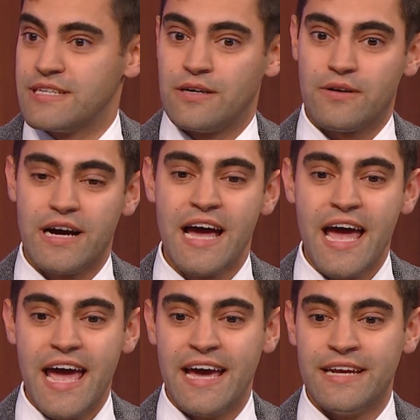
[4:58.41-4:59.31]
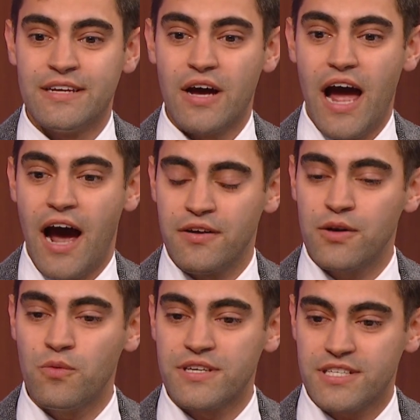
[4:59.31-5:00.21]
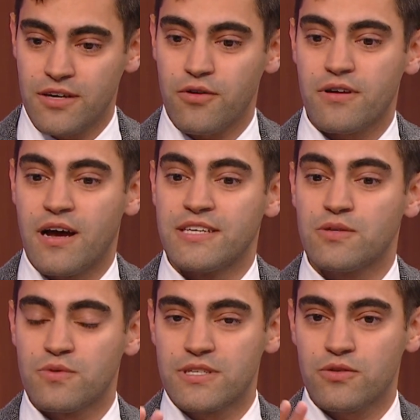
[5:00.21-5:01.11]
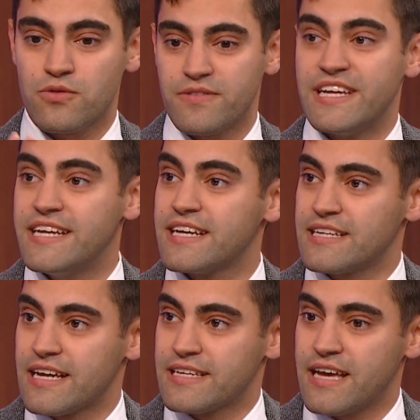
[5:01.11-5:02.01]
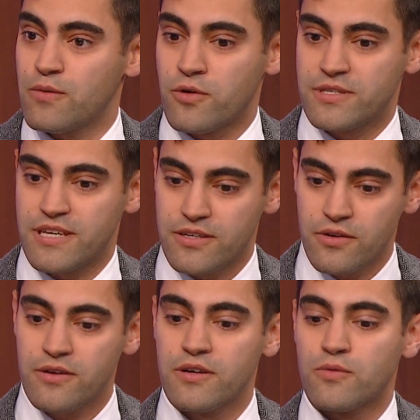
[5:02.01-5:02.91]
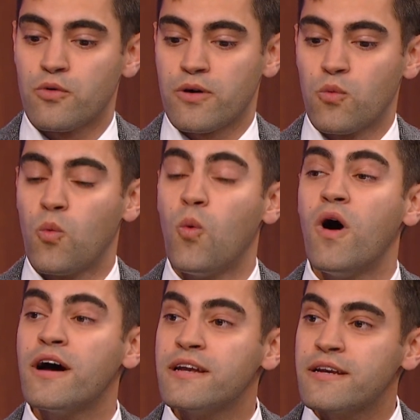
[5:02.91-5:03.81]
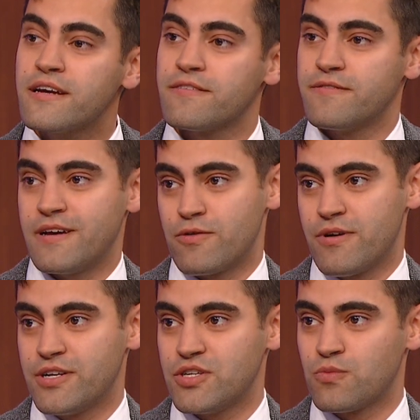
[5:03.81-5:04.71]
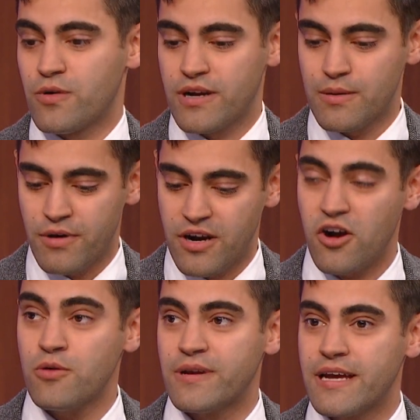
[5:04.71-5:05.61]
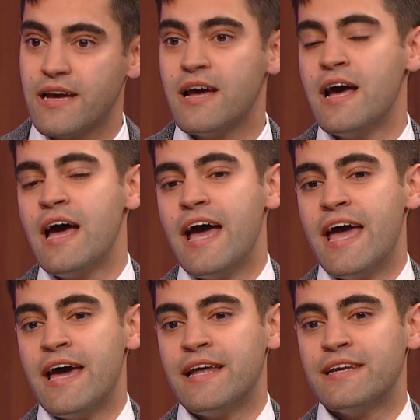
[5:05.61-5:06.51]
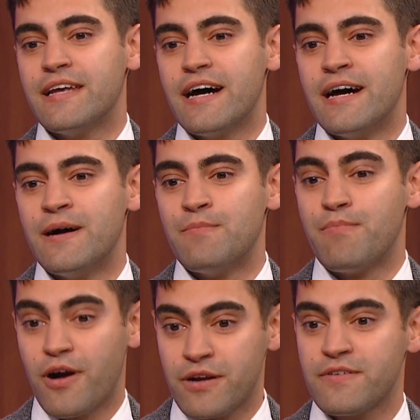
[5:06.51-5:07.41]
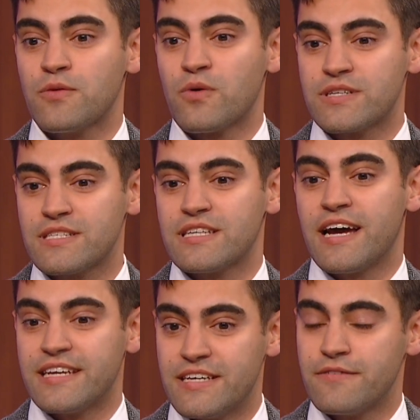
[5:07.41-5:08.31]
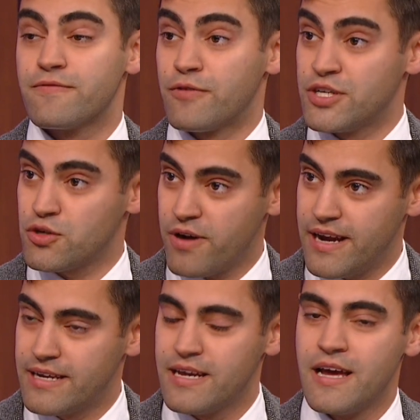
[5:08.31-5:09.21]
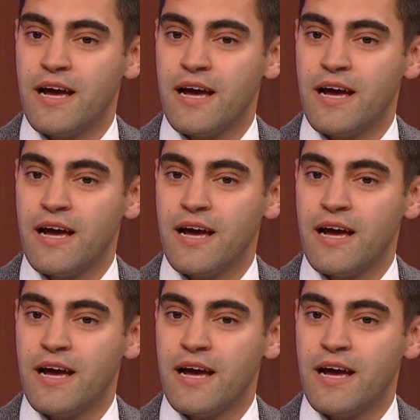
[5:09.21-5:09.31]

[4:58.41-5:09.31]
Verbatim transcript: You know, and how did we synchronize? It was of an edict like that where it said, no, no, no, we're one confederation. We're going to bring harmony, and part of it was the idea of free trade.